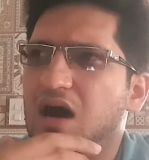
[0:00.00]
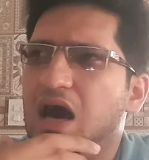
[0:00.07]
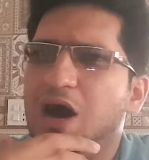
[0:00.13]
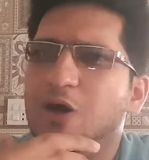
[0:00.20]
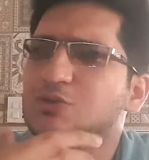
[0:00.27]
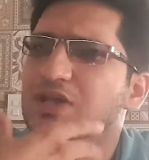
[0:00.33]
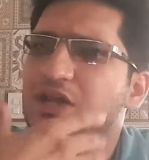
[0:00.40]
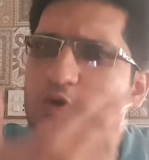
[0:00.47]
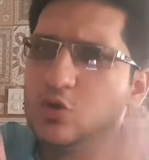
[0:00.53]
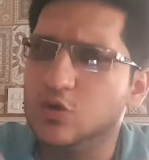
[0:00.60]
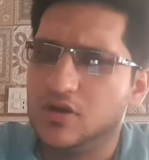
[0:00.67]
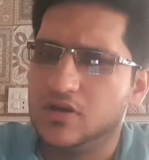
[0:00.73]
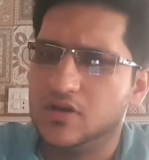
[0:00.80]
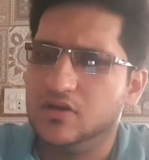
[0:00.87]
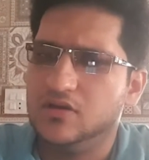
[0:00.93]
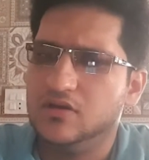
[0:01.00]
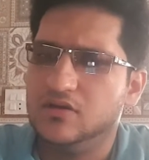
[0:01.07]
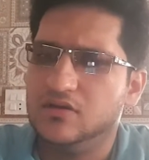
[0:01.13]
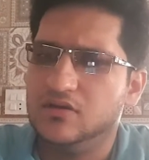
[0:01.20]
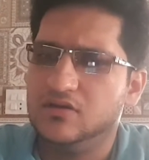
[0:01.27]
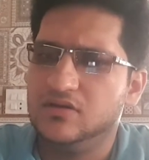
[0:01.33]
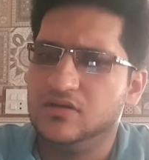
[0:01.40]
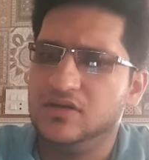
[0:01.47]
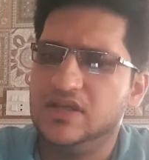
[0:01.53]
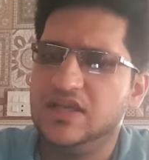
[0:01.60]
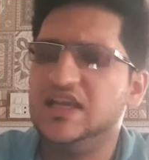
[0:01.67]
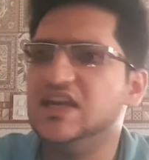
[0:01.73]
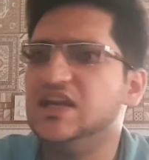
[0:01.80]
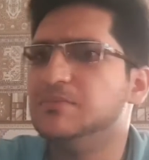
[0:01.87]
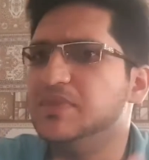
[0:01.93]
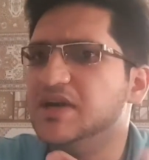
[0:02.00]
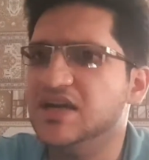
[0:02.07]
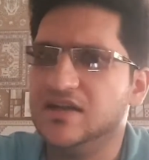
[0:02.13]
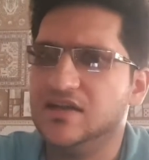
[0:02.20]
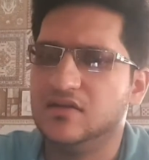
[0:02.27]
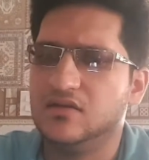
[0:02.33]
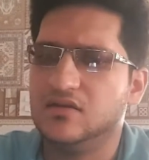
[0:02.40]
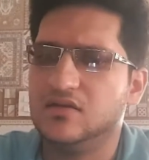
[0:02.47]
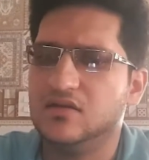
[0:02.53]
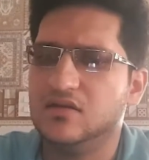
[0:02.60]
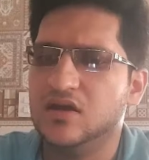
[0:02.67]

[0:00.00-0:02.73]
how they look in a building,